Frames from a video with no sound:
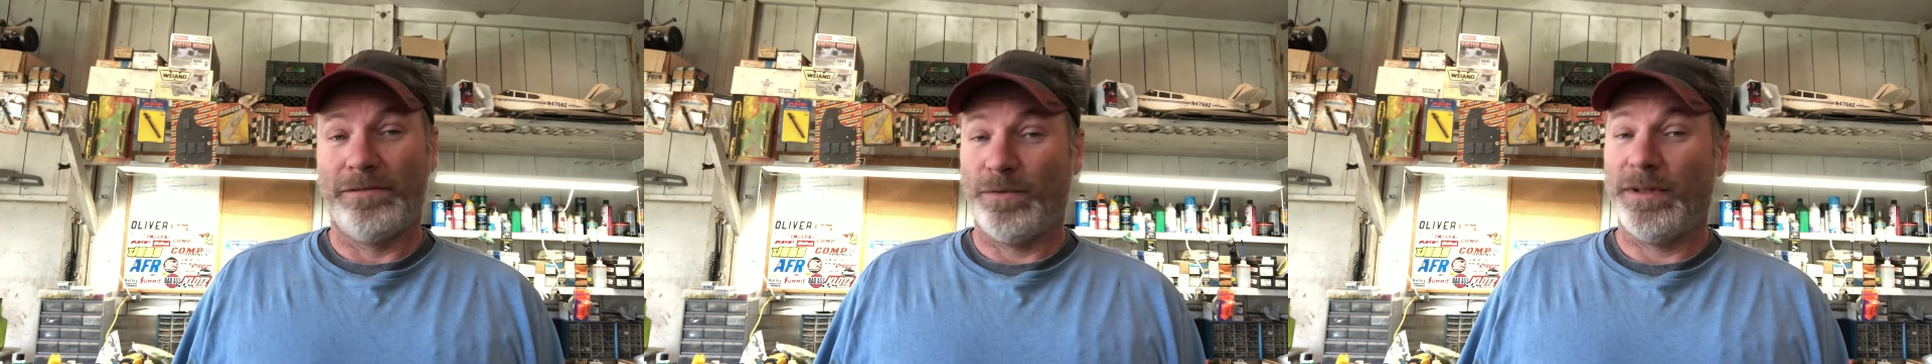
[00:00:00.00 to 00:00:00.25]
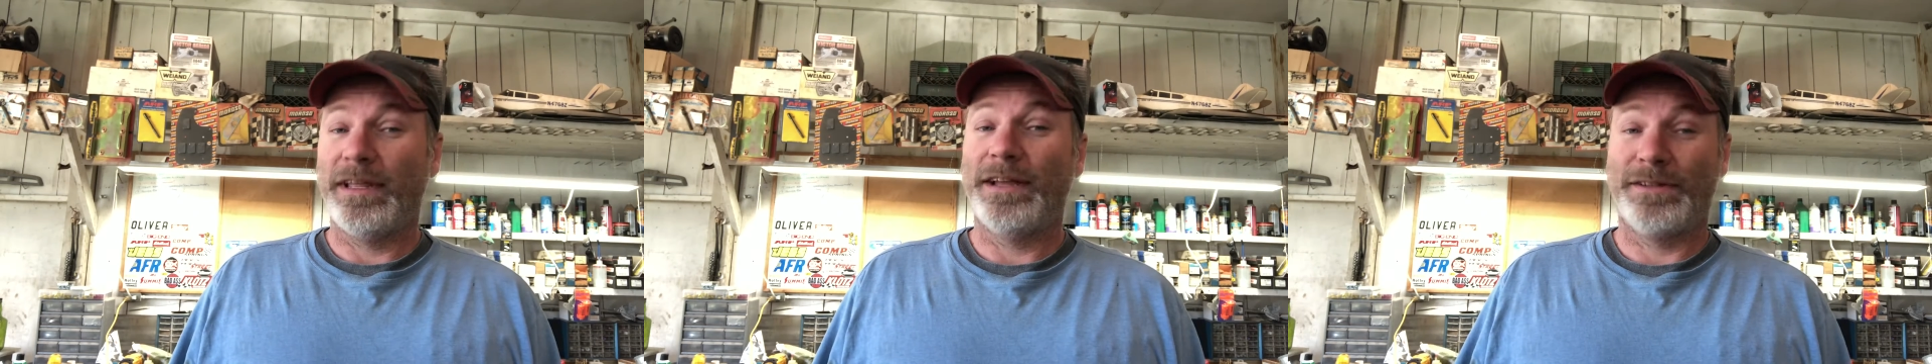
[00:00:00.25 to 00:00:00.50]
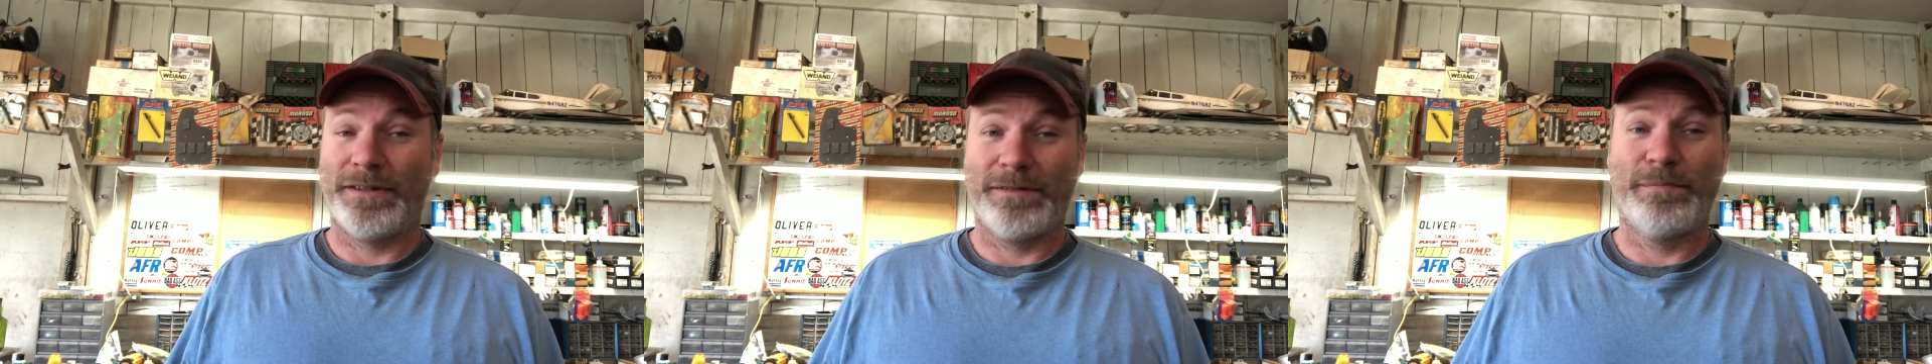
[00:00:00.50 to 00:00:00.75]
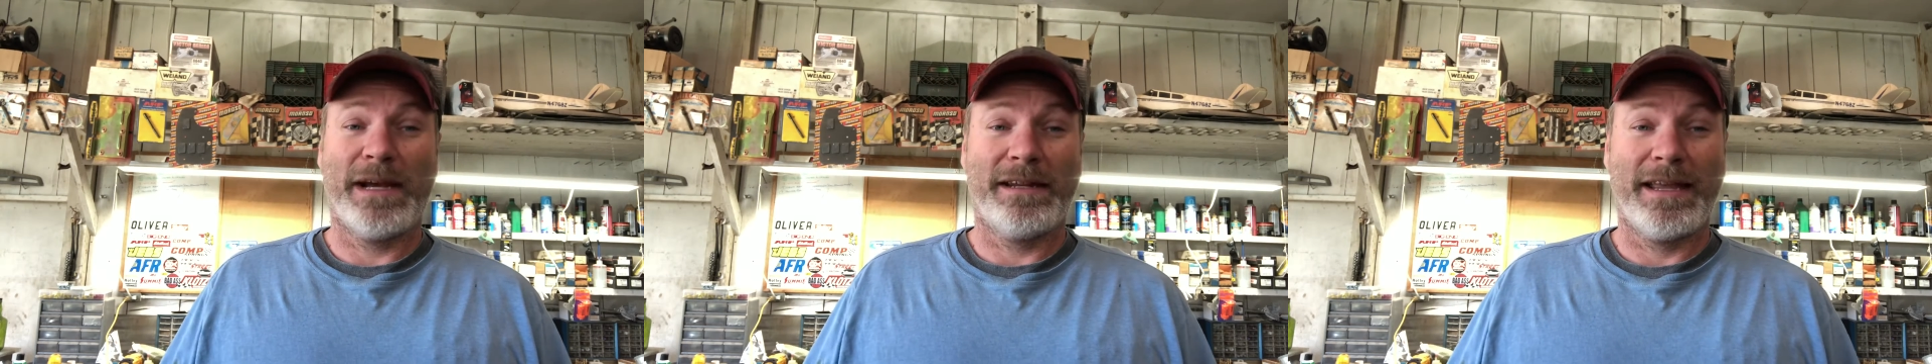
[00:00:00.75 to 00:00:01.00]
Well, that's
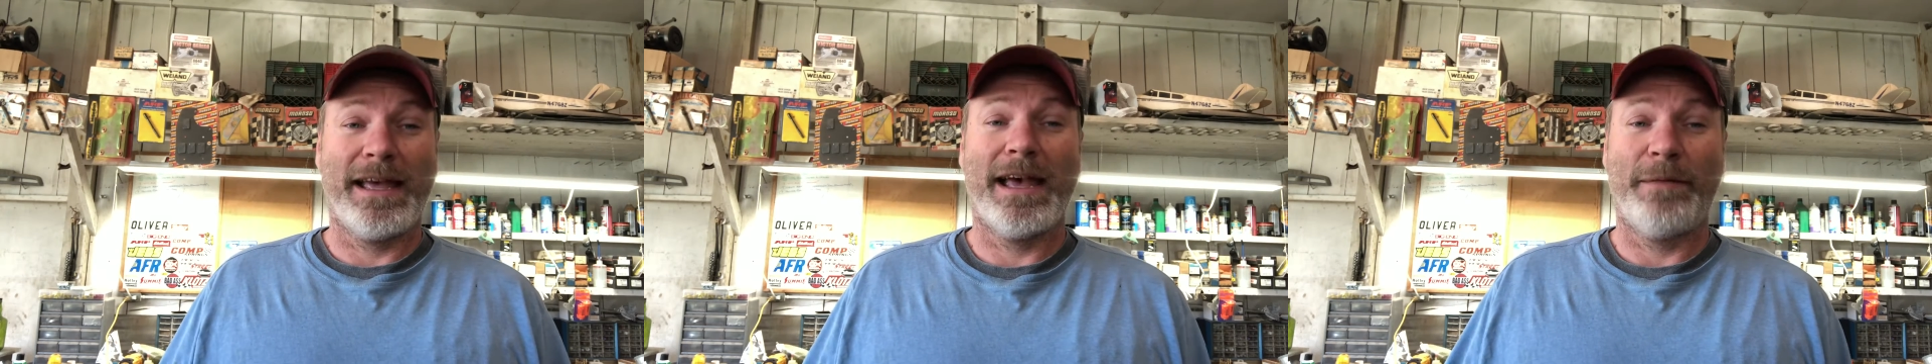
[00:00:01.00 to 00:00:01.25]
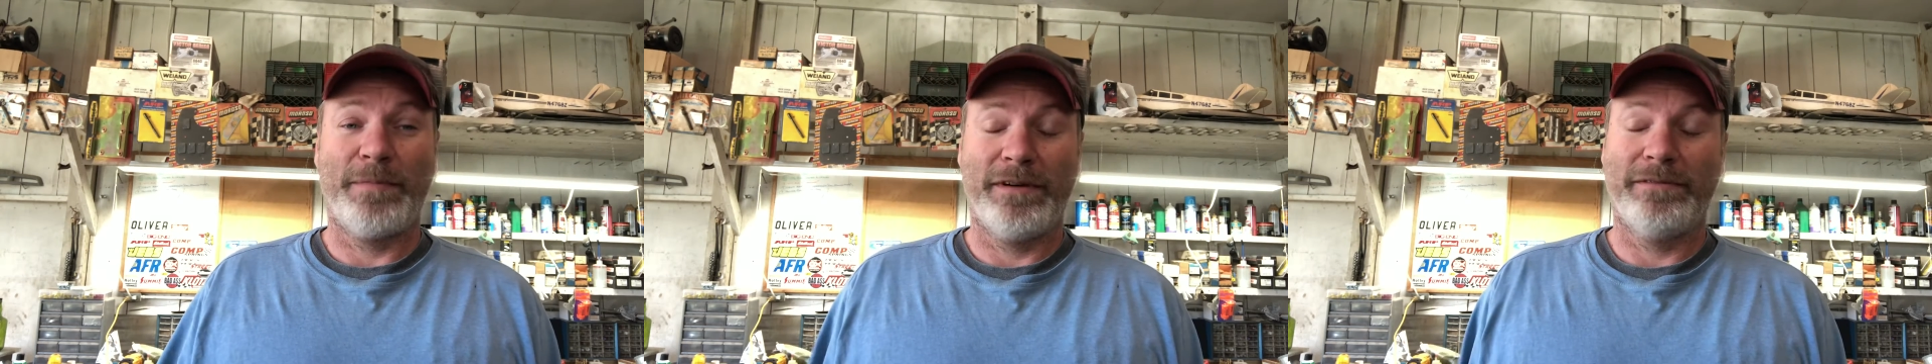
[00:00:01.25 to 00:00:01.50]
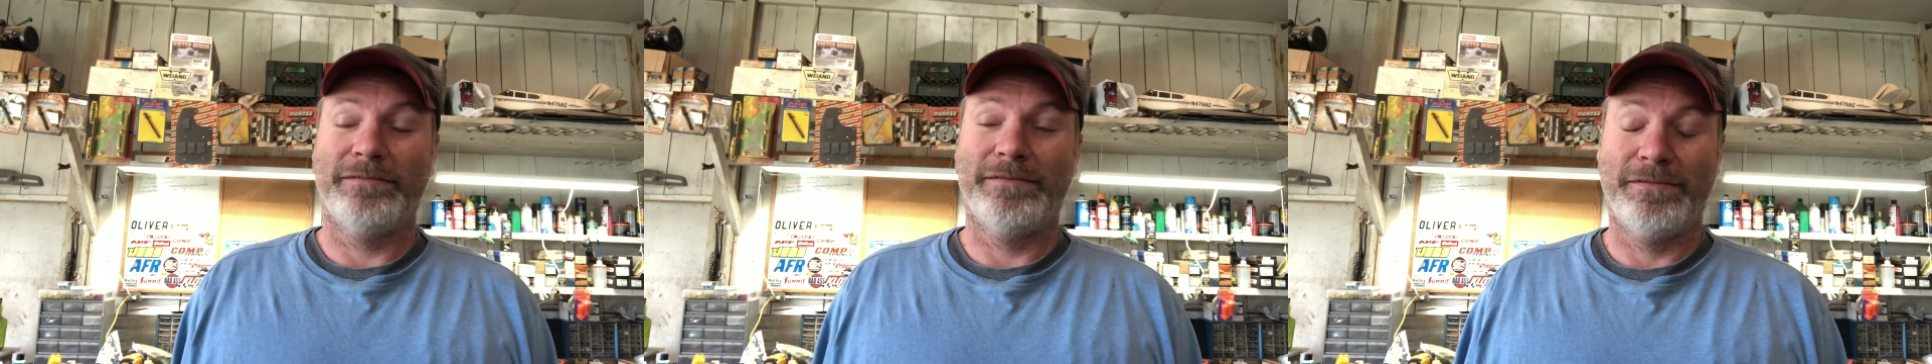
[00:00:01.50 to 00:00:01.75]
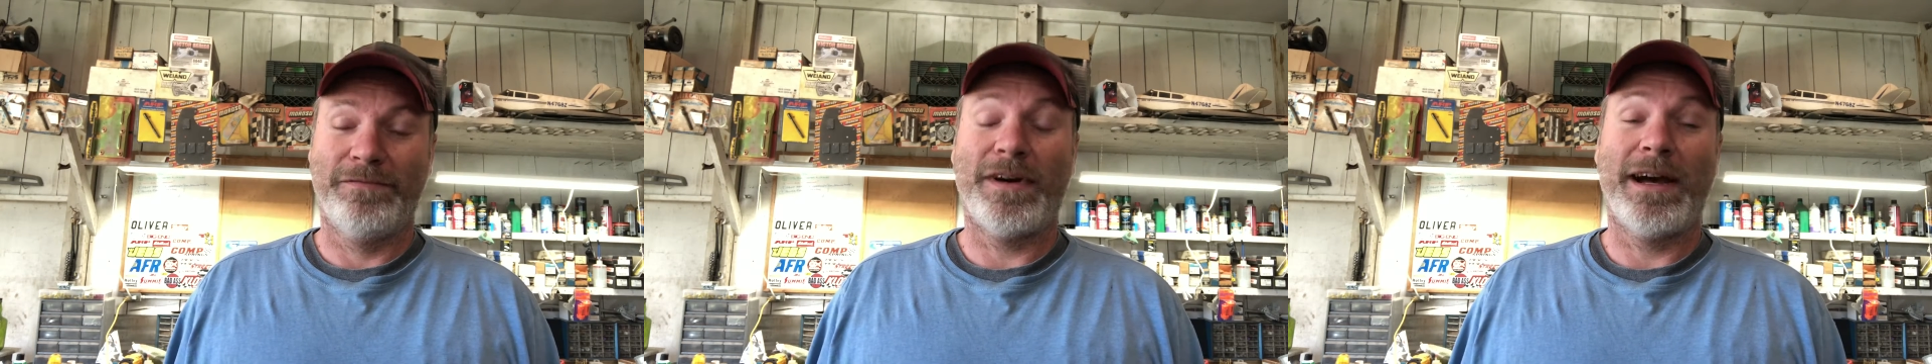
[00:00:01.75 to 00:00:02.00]
about to happen,
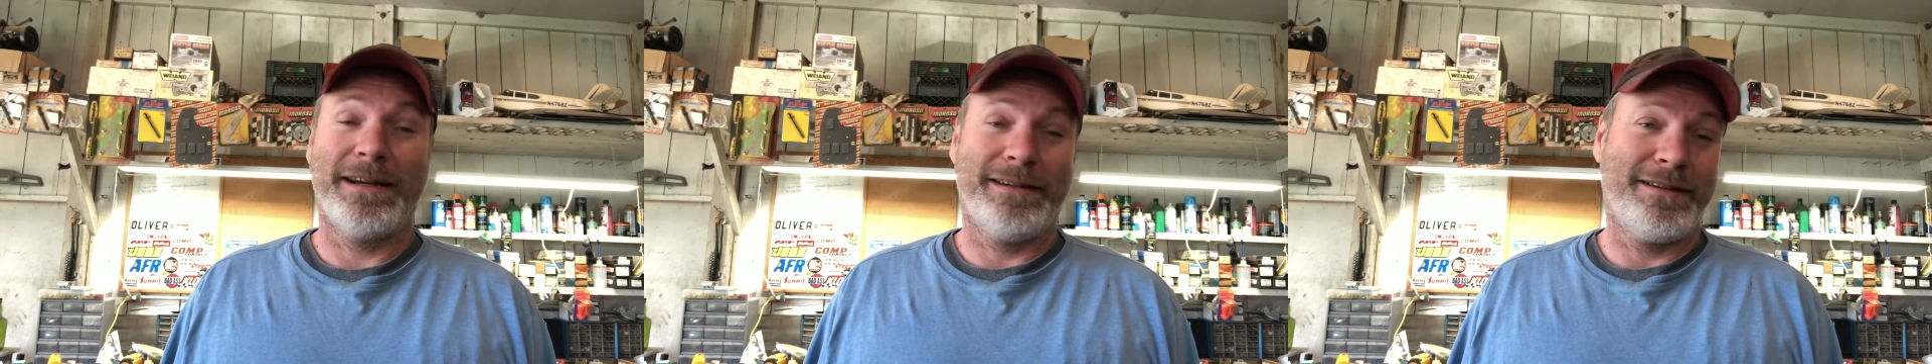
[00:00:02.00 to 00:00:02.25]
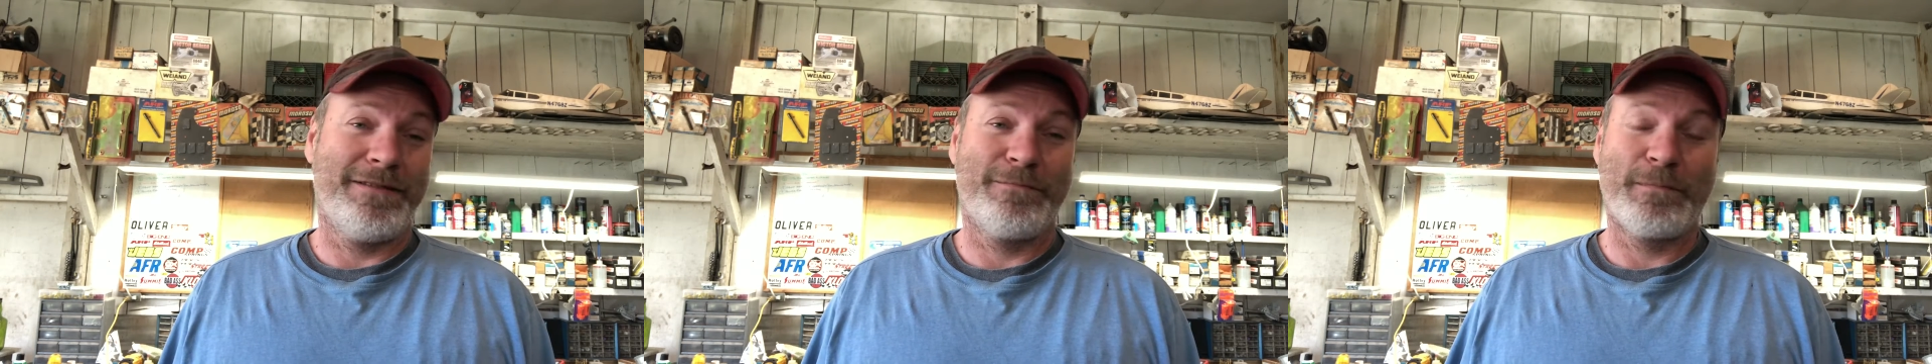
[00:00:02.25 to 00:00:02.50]
finally